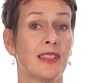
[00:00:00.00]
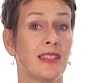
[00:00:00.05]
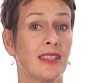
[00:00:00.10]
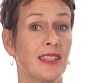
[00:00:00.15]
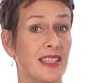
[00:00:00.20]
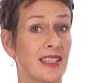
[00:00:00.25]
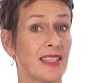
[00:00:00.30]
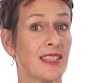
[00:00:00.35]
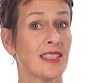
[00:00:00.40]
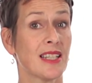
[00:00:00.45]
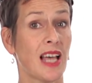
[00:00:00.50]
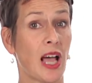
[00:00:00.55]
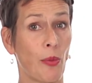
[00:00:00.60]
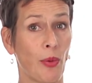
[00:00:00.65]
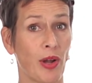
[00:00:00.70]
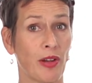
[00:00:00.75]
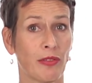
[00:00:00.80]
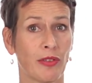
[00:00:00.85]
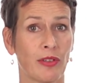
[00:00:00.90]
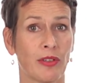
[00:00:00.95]
This,
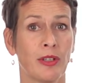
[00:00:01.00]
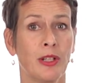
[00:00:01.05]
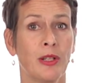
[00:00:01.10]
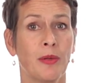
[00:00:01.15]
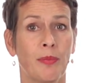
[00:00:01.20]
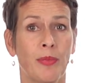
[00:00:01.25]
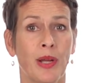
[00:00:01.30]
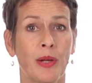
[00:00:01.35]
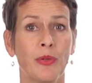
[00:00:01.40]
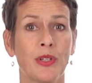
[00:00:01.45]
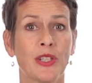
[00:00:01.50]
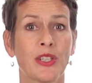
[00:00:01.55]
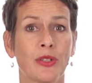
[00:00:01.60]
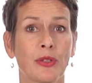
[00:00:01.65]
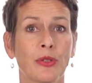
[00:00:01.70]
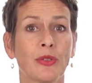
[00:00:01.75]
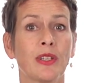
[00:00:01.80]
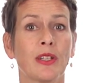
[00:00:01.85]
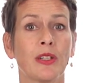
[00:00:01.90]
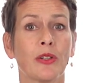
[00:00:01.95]
however, may
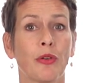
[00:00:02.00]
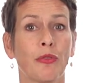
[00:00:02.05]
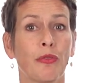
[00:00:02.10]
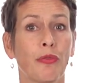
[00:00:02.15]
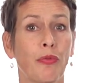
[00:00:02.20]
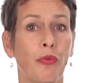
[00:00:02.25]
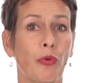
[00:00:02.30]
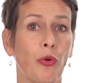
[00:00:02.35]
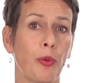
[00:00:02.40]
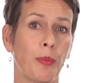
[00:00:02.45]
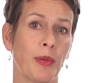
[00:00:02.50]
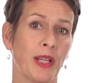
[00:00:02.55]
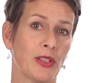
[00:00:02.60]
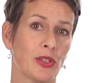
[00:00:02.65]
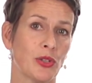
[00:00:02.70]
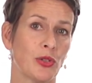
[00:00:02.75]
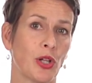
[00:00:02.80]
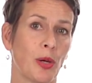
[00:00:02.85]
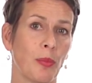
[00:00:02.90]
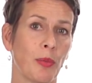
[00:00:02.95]
result in conforming
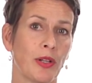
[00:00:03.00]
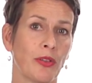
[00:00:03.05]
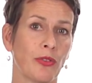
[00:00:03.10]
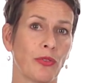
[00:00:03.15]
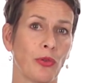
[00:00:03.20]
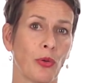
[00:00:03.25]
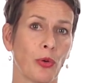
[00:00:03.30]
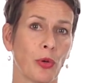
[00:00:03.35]
to dominant